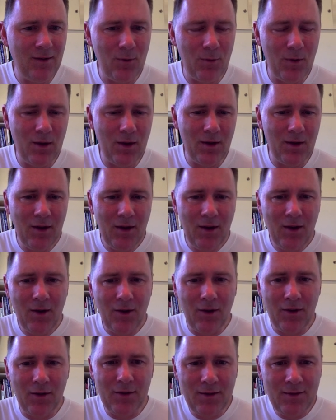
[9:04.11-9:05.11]
Well,
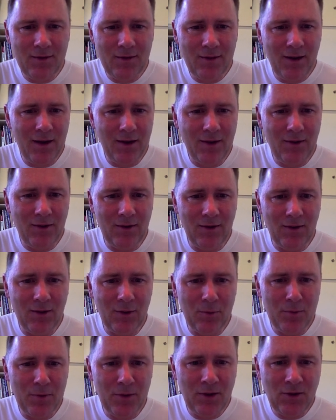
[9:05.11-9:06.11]
on this slide, you see a
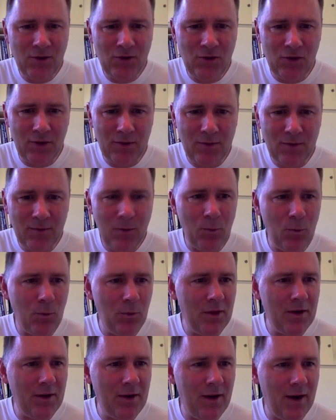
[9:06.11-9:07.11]
picture
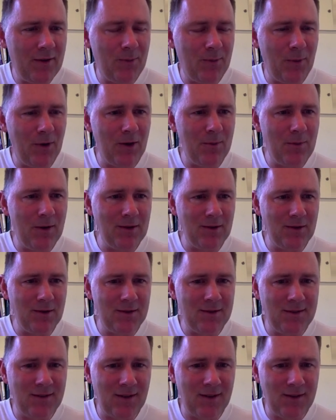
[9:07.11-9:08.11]
with an experimental
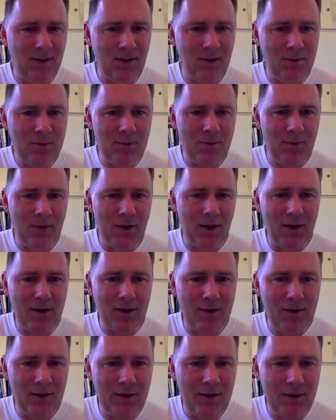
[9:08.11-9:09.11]
setup.
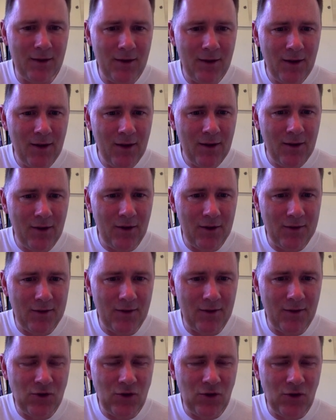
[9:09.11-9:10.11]
And here, there is
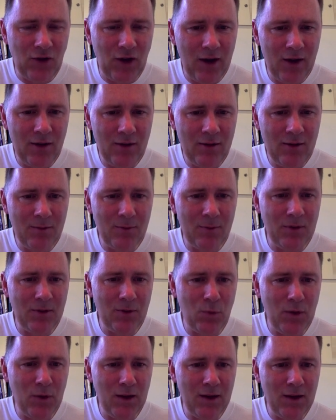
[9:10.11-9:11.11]
the child
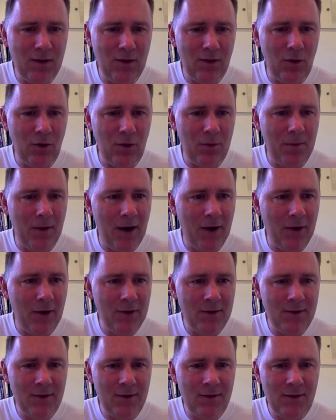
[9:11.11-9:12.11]
between a
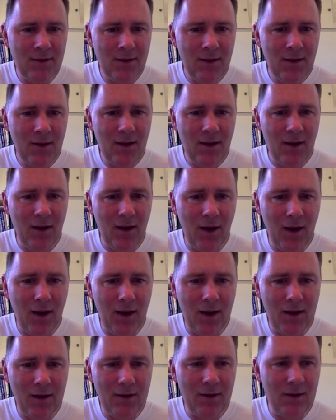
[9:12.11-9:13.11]
parent
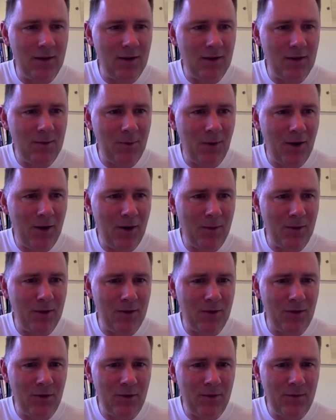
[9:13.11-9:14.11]
and an
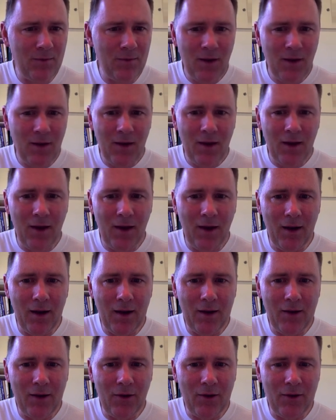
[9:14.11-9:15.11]
experimenter.
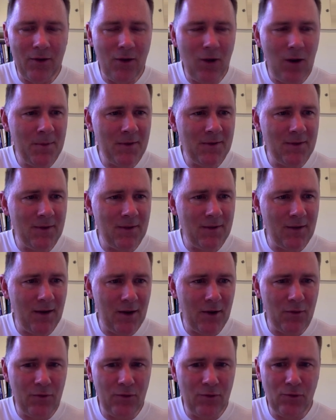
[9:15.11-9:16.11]
And on the opposite side
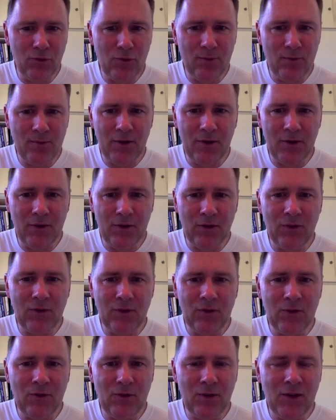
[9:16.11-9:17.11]
of the room, there is a
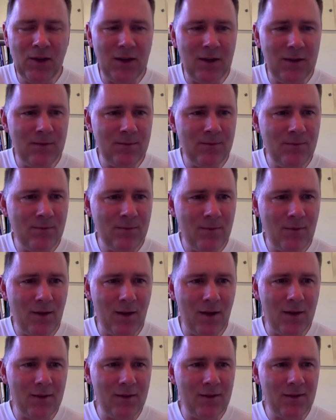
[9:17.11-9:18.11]
screen.
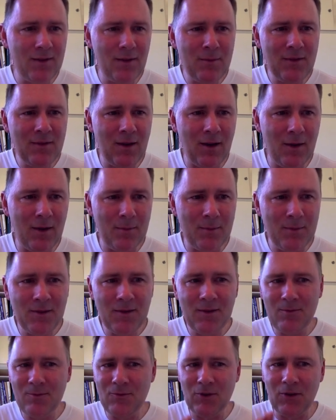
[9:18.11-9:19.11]
And
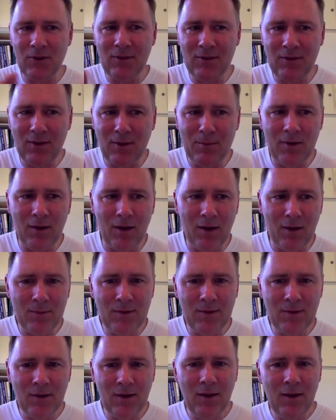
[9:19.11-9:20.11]
sometimes, just
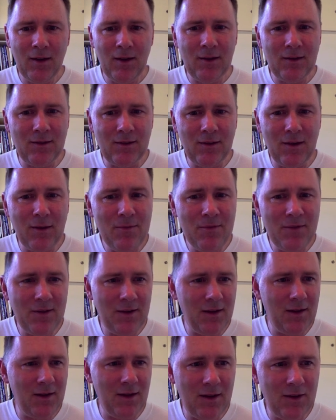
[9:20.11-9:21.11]
sometimes,
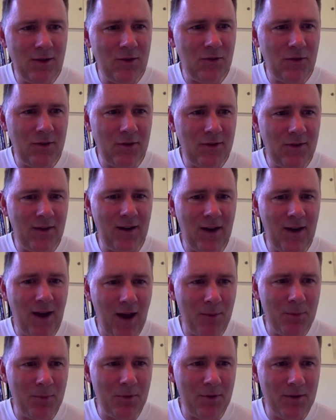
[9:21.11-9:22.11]
something interesting
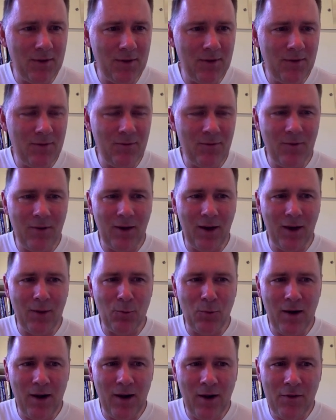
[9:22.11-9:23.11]
happens. And
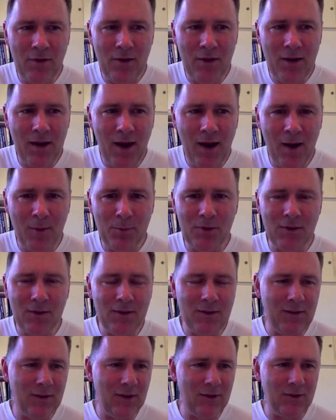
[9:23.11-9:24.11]
whenever that
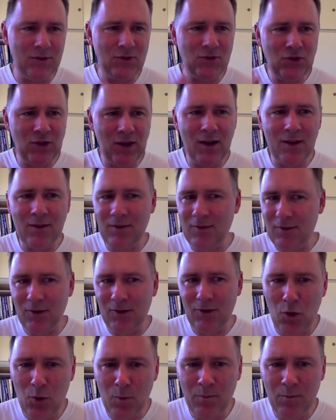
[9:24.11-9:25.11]
happens, there's a chance
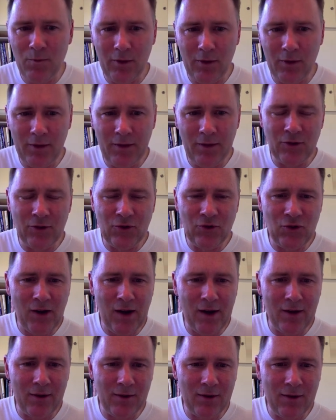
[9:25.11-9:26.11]
that hopefully the
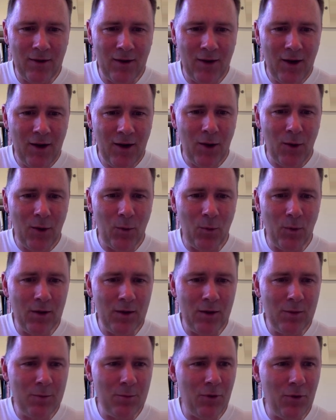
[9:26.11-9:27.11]
child
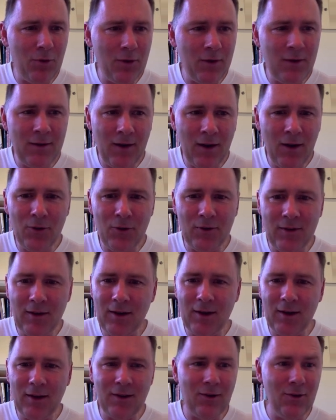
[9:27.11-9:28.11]
will point out
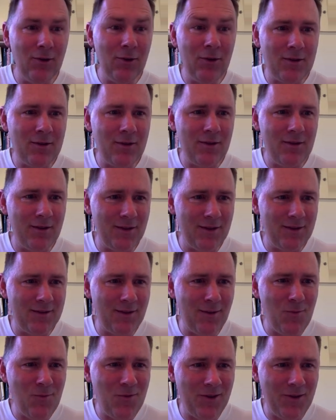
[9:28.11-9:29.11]
that, look, there's
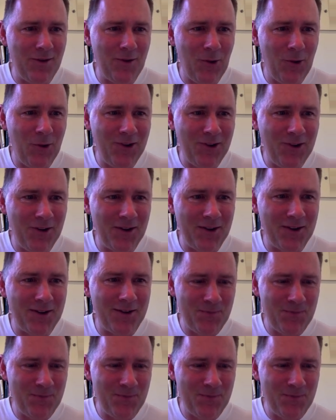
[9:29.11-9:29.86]
something going on.